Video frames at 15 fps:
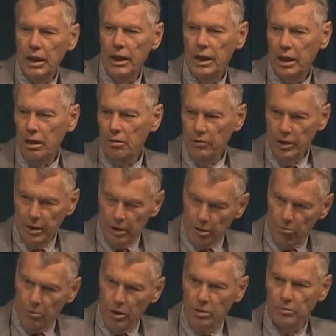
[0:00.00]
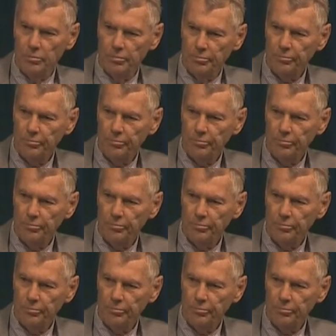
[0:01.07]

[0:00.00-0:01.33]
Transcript: And I rented a room.